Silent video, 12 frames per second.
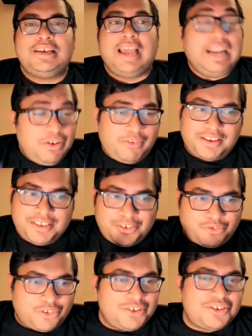Anyways,
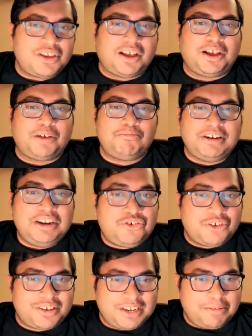this was an
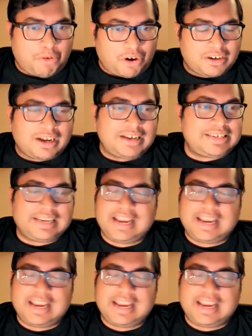interesting podcast.